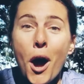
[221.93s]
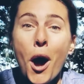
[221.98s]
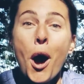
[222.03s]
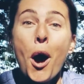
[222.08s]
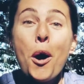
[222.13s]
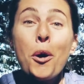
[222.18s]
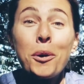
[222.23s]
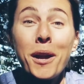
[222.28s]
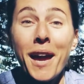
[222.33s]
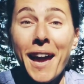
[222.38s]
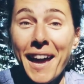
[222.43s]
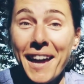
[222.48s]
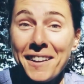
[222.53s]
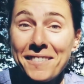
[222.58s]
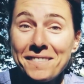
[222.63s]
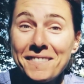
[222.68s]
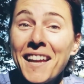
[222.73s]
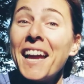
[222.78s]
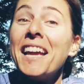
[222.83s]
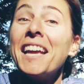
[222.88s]
Okay,
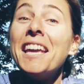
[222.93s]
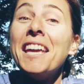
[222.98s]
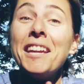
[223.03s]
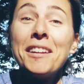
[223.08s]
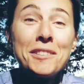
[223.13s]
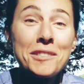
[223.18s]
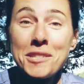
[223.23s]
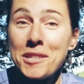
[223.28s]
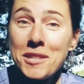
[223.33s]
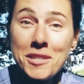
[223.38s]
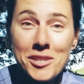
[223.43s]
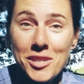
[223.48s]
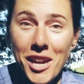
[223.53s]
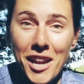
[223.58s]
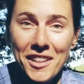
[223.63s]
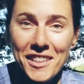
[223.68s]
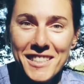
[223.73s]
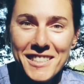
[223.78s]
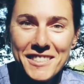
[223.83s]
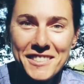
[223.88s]
here's the
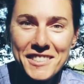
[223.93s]
challenge.